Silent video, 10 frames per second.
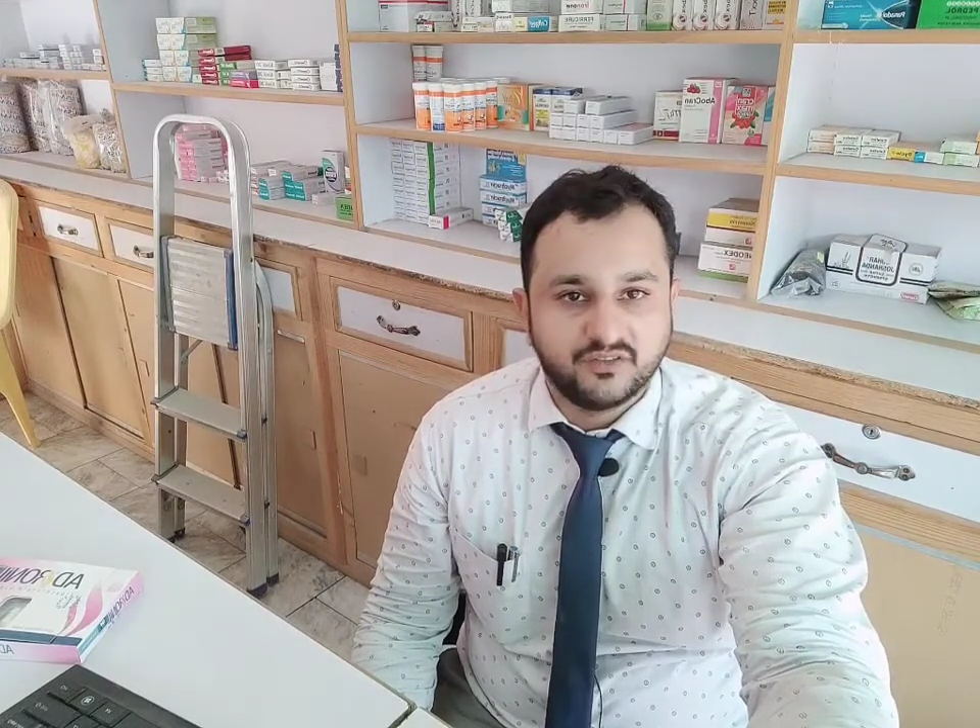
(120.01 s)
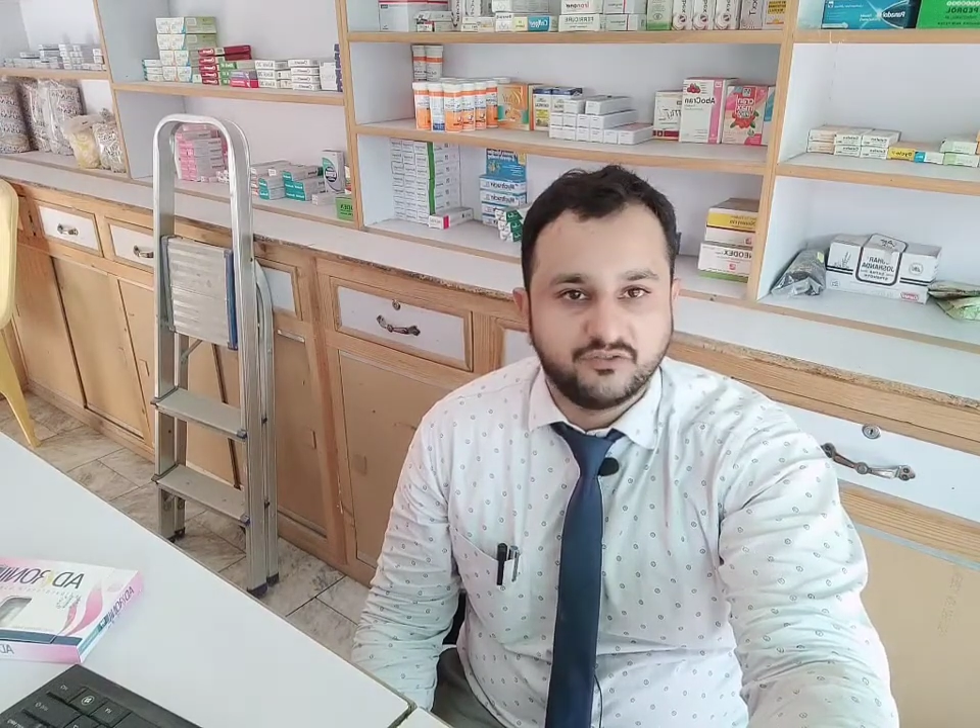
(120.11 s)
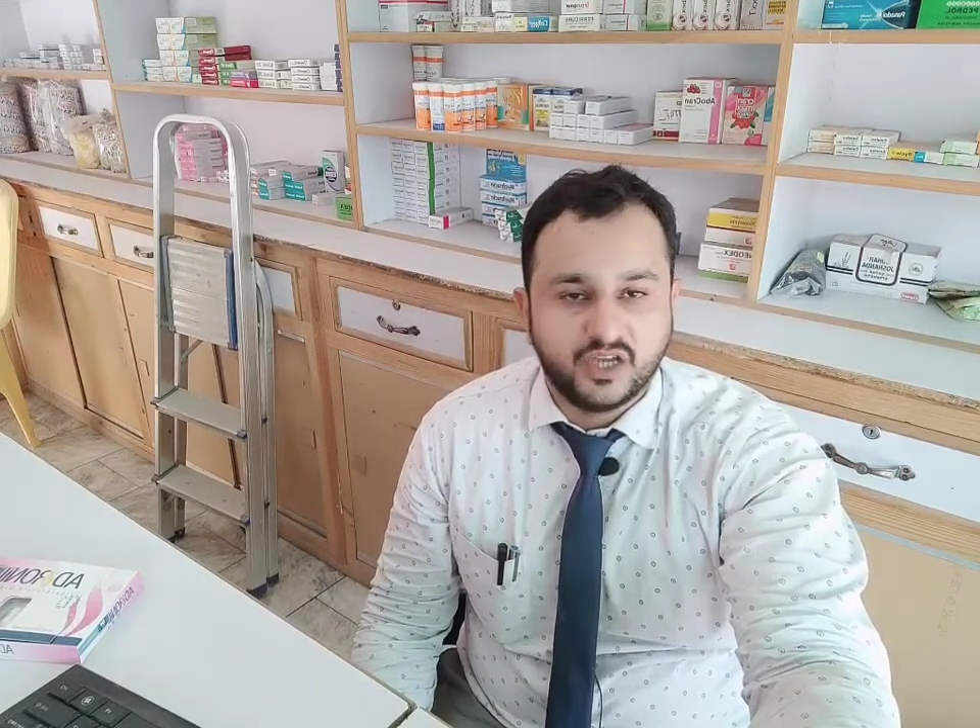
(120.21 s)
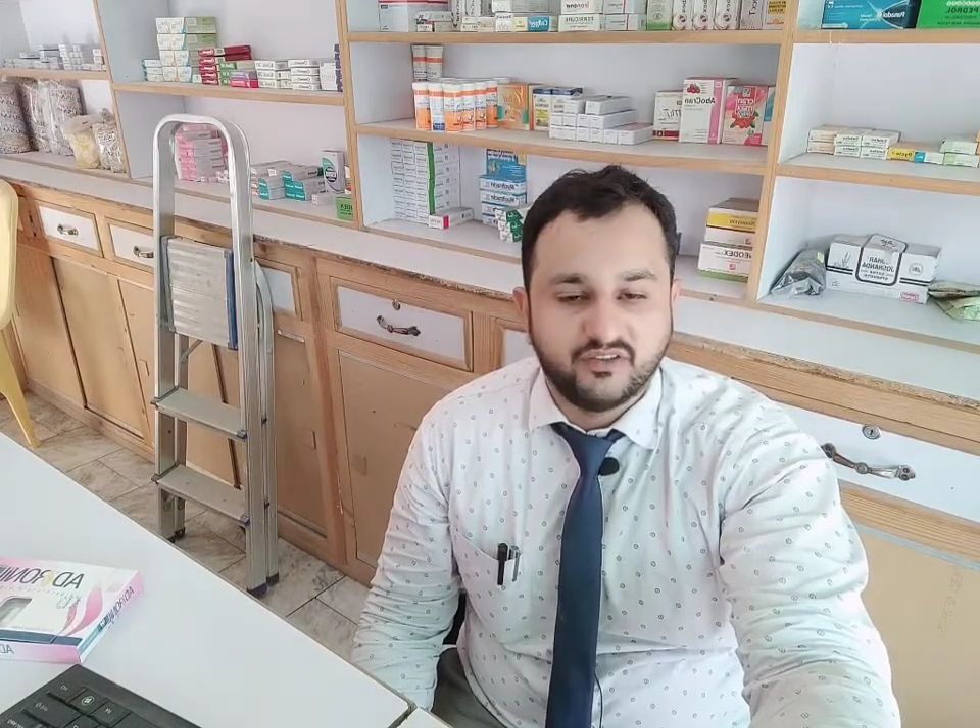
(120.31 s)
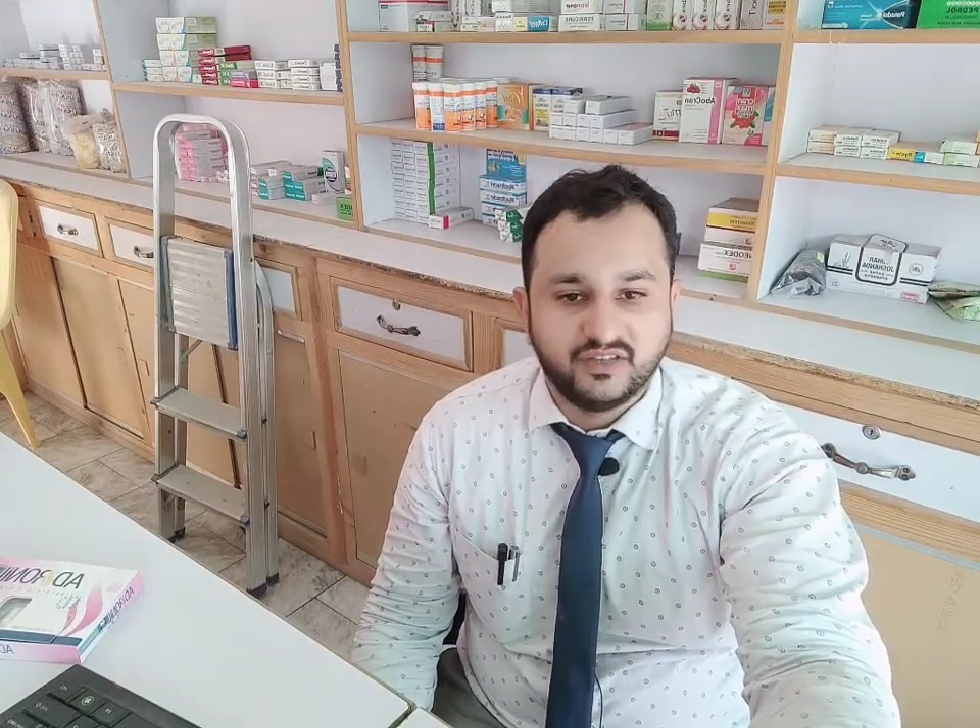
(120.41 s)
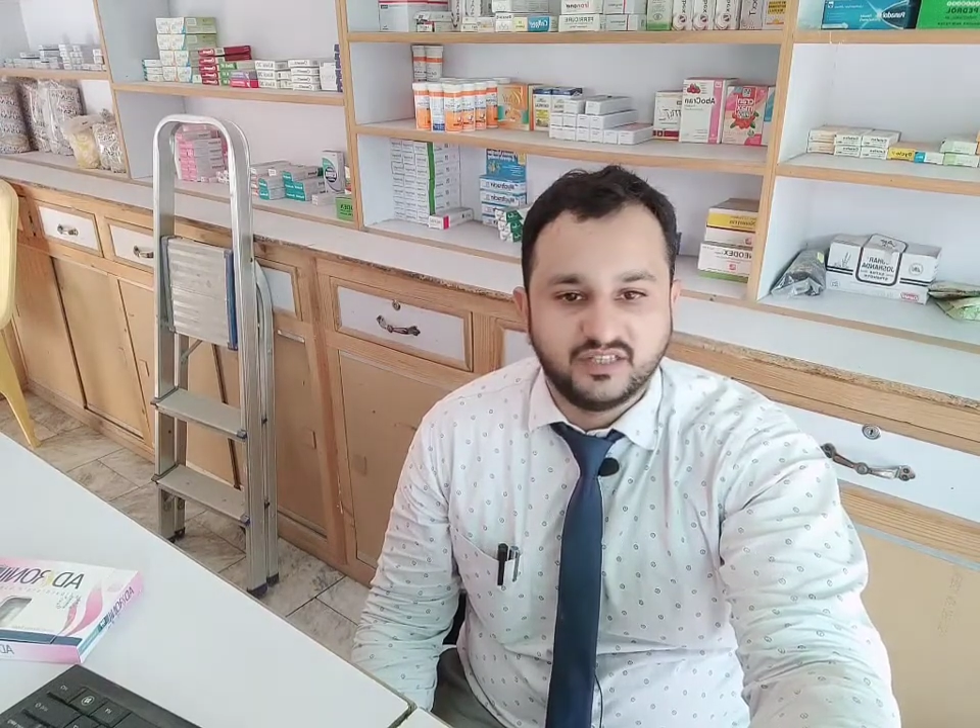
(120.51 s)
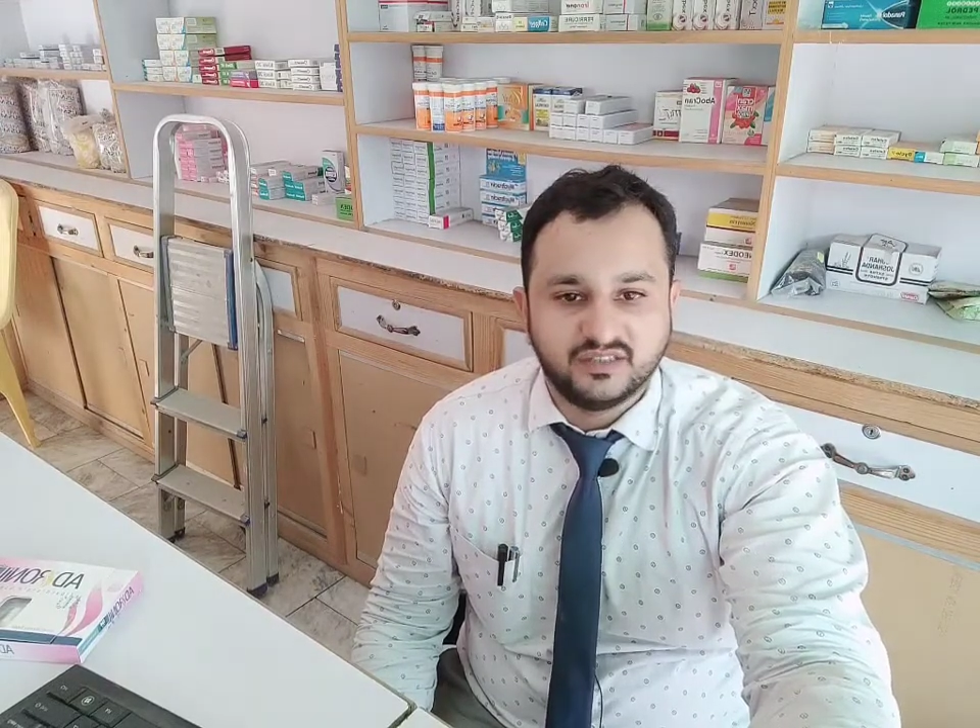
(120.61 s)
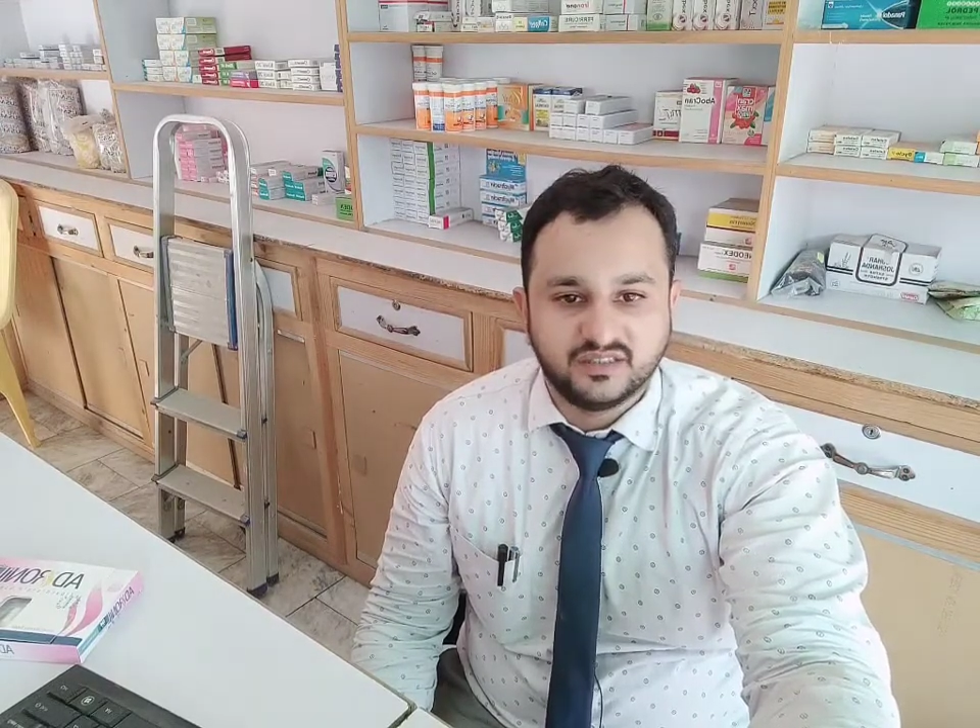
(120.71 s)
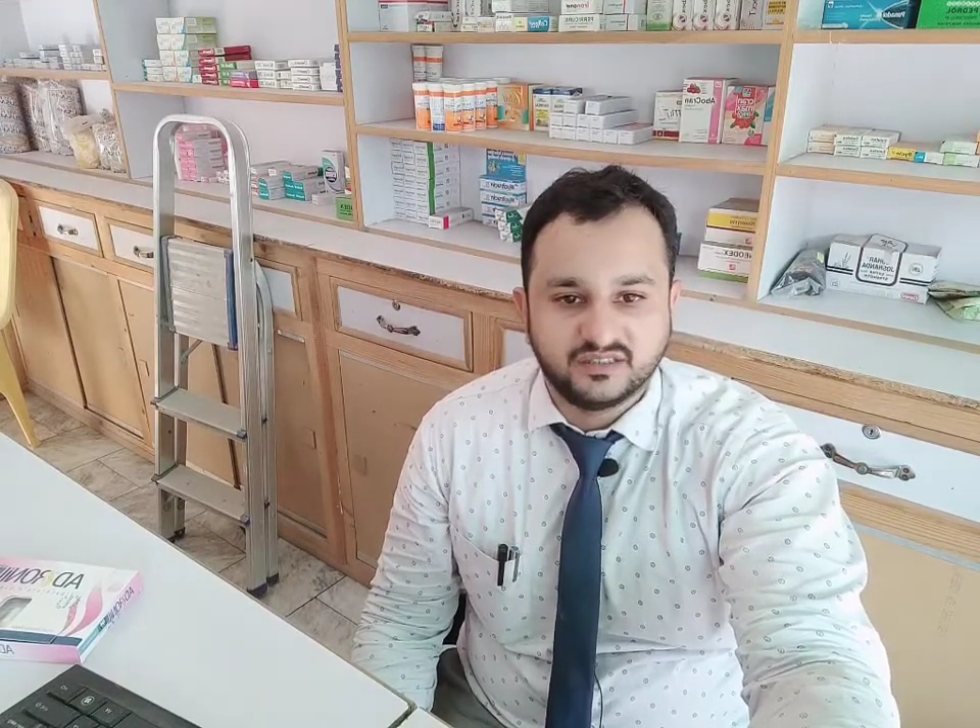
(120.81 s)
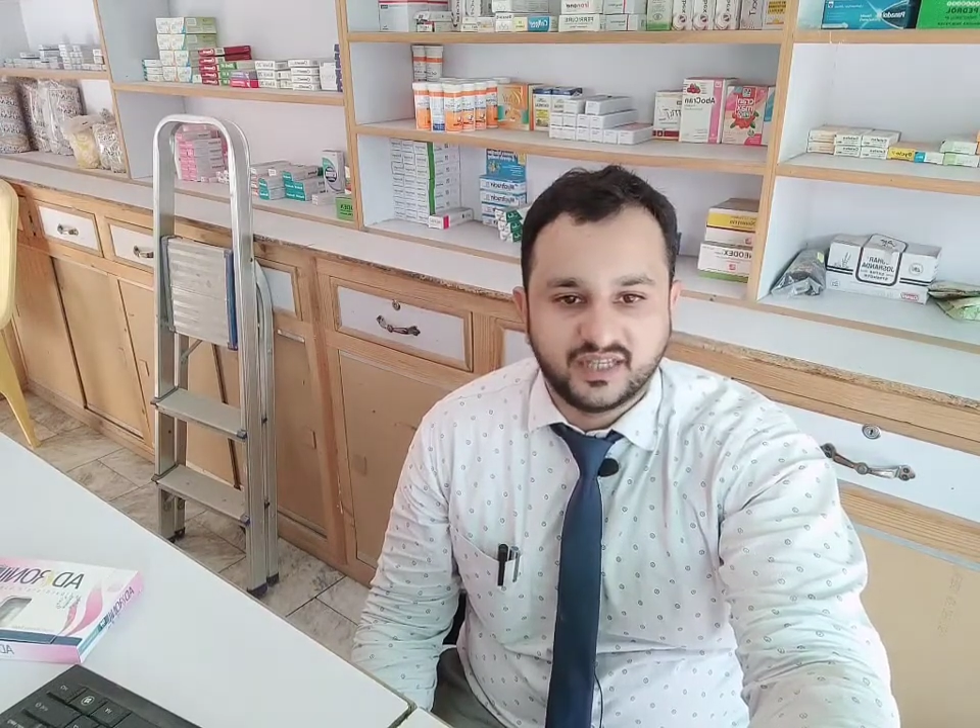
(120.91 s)
if you have any
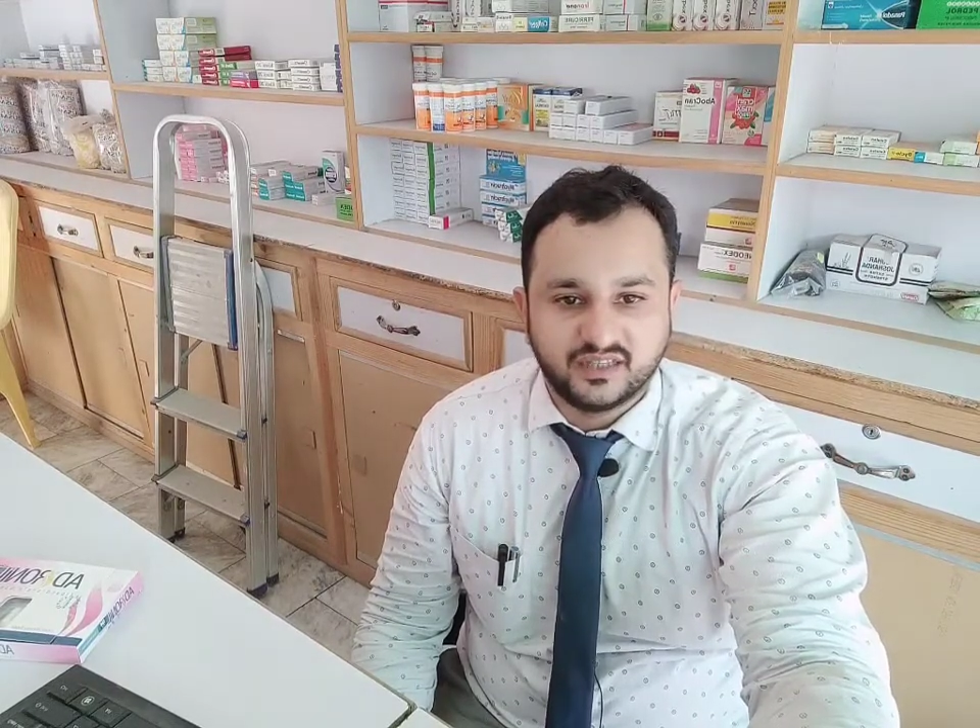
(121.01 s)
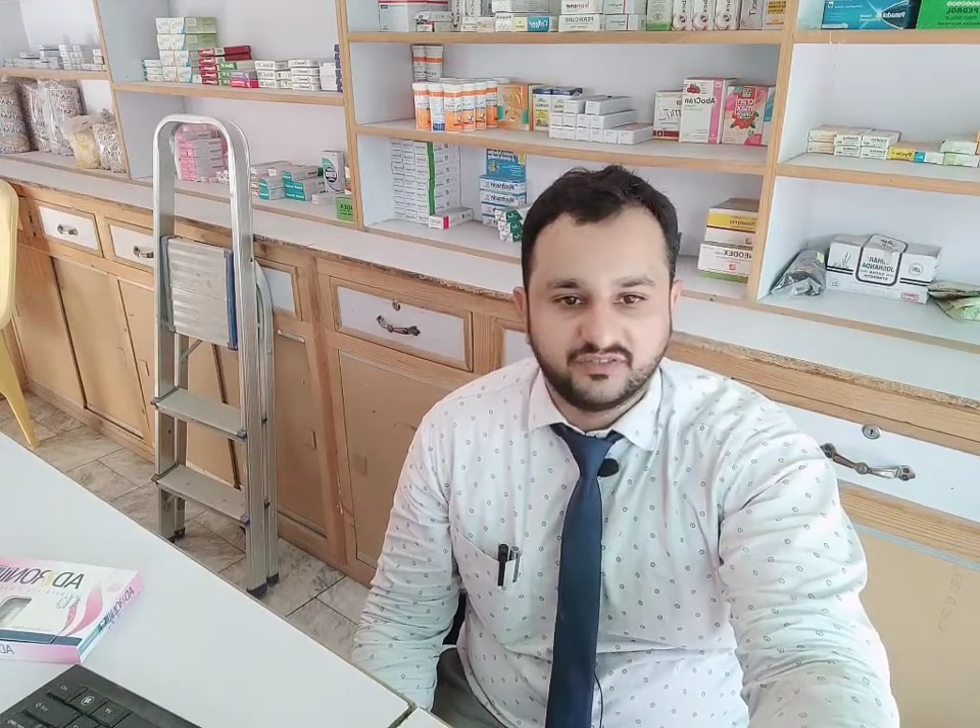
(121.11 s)
serious side